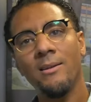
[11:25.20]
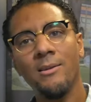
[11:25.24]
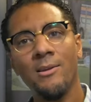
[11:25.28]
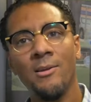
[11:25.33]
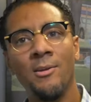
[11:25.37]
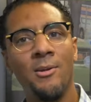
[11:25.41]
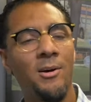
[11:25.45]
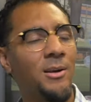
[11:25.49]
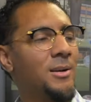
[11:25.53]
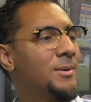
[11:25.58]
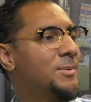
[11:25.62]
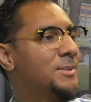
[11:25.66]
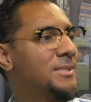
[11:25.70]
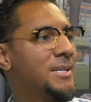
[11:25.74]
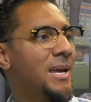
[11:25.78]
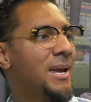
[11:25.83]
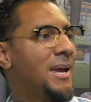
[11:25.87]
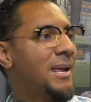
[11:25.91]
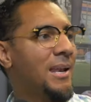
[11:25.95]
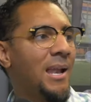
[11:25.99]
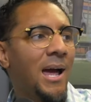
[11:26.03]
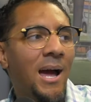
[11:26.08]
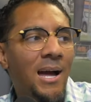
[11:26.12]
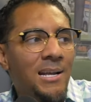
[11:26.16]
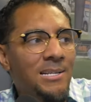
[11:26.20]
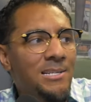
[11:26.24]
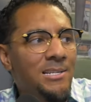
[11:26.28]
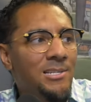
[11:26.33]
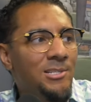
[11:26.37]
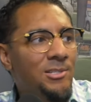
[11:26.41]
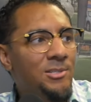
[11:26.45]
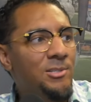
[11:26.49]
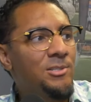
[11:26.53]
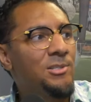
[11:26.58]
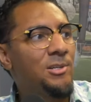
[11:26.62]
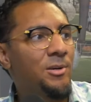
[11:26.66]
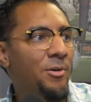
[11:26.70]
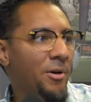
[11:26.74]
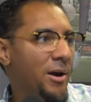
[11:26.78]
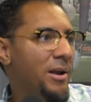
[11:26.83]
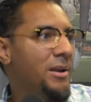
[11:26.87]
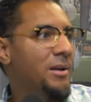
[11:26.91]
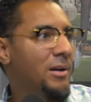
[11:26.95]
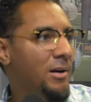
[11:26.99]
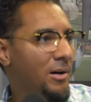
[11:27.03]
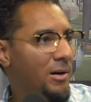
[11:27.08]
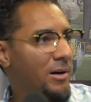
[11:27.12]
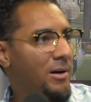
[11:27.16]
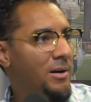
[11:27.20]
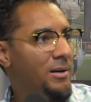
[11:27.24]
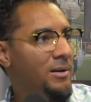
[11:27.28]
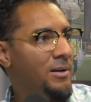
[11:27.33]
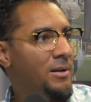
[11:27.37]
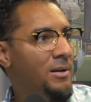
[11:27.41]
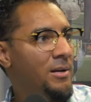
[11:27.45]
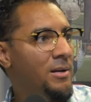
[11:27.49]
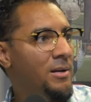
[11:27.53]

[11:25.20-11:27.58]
You know what I'm saying? I just use the credit card.